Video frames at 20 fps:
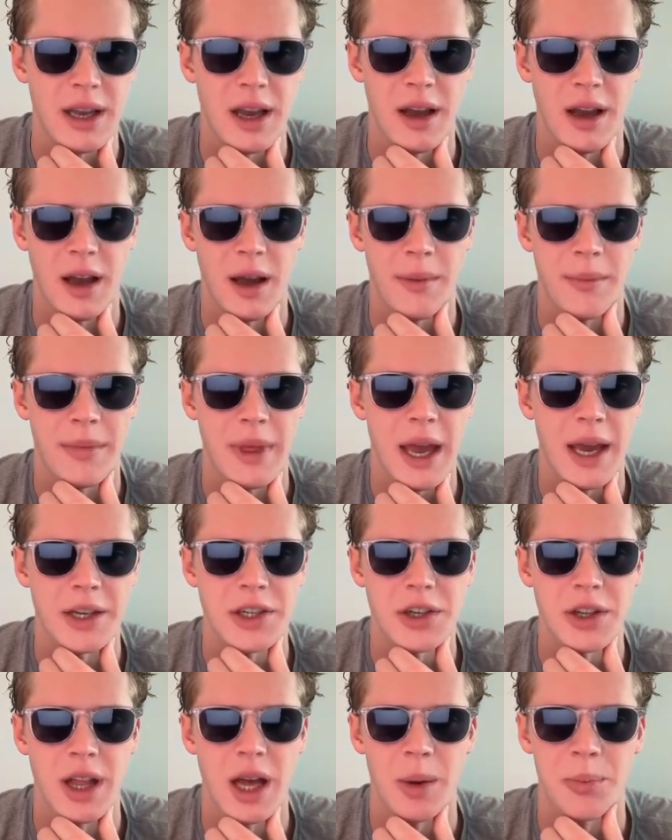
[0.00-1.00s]

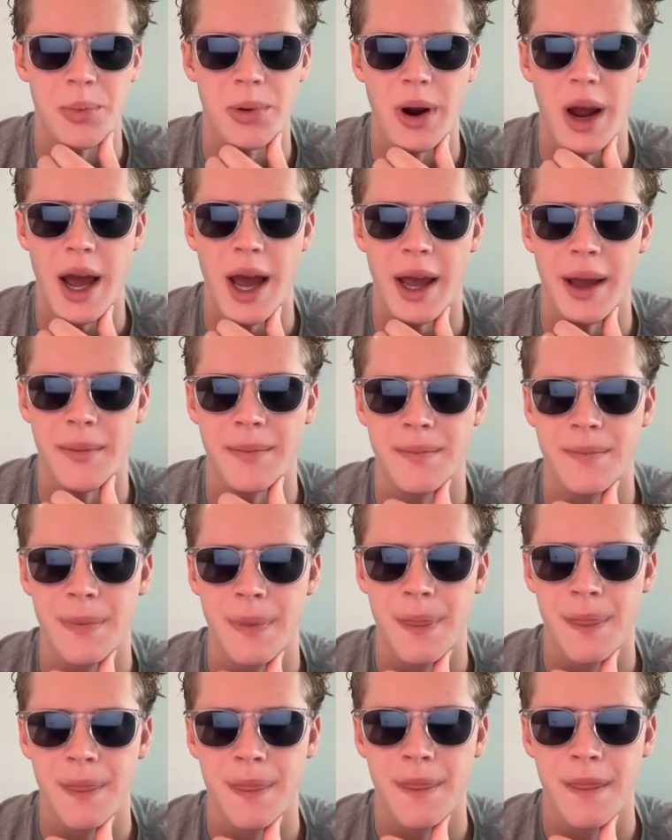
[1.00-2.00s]
Echelon Prime,
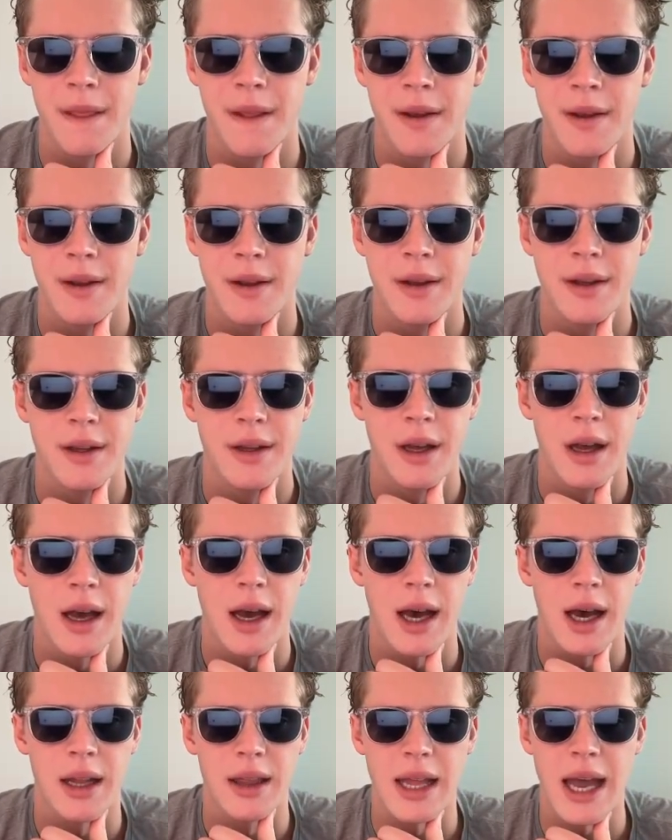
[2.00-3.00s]

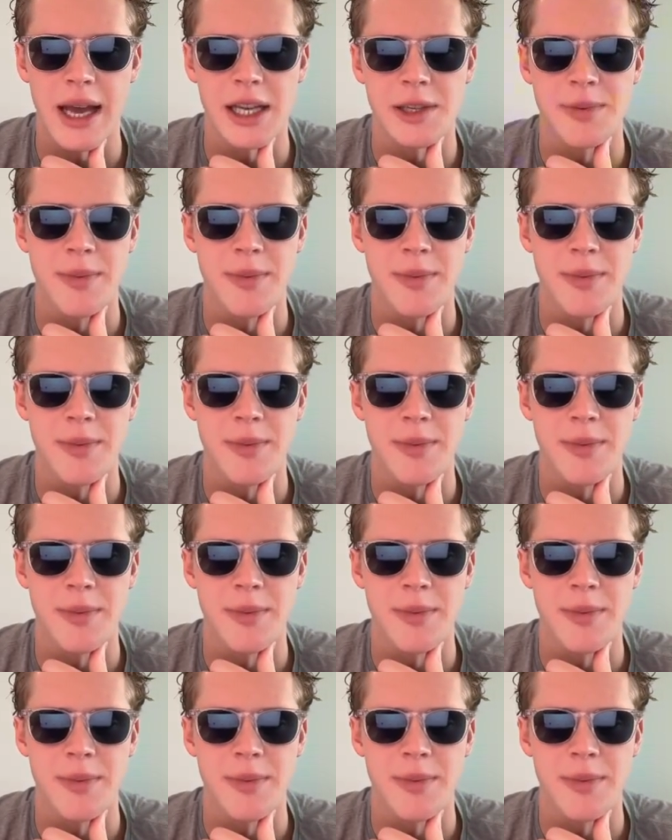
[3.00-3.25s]
last